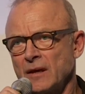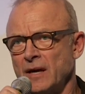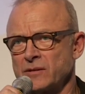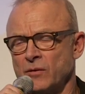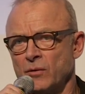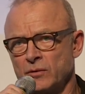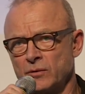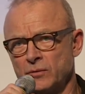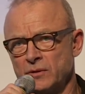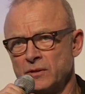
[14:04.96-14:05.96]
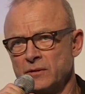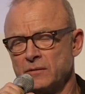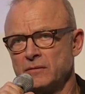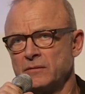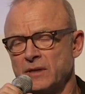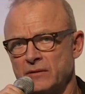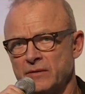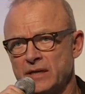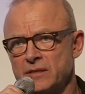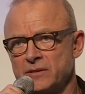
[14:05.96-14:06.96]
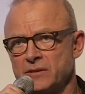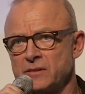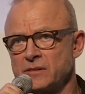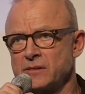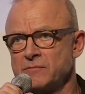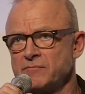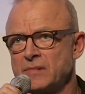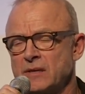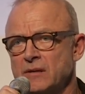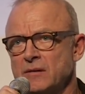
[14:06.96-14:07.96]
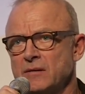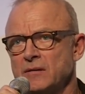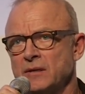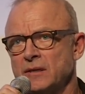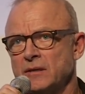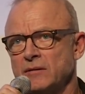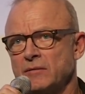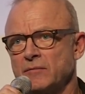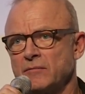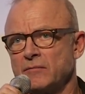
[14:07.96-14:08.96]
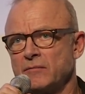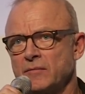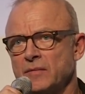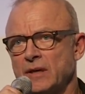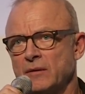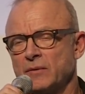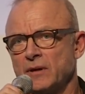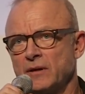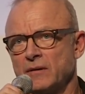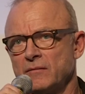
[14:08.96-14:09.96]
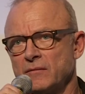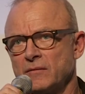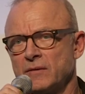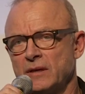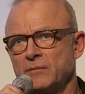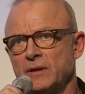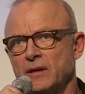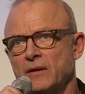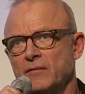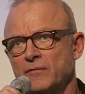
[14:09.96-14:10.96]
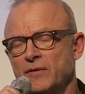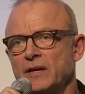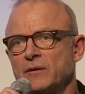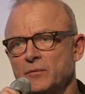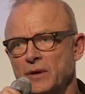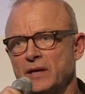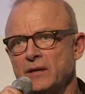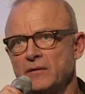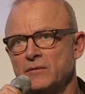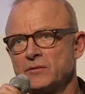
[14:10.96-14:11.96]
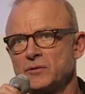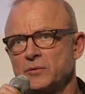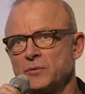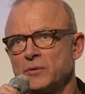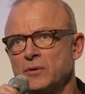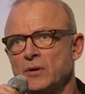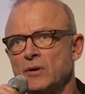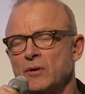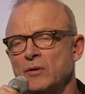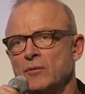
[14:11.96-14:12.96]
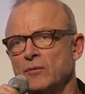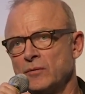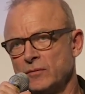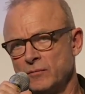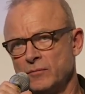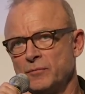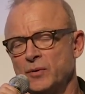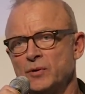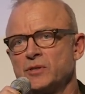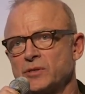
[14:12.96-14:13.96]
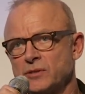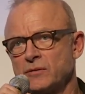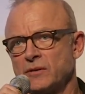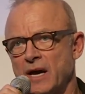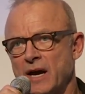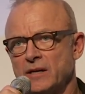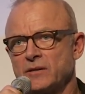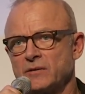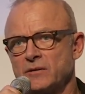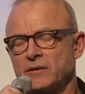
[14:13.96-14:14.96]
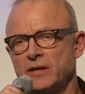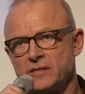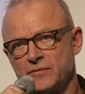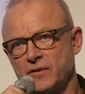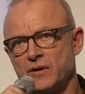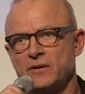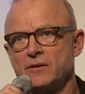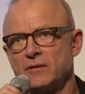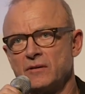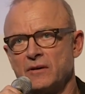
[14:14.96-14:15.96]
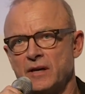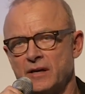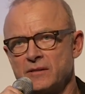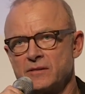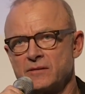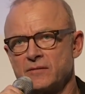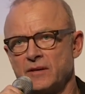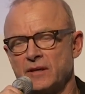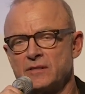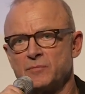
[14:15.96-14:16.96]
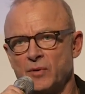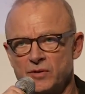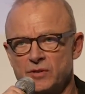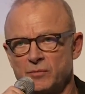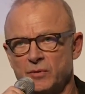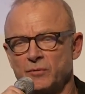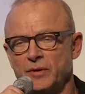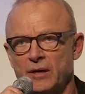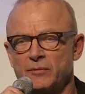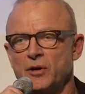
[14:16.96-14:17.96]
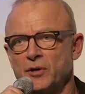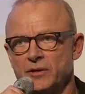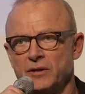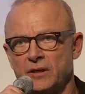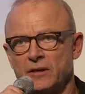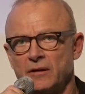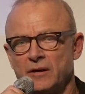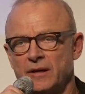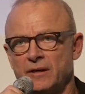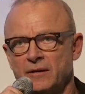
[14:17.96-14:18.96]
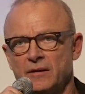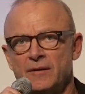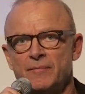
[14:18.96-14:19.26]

as all good directors, they will find a way to push the actor as far as it's possible without hurting. And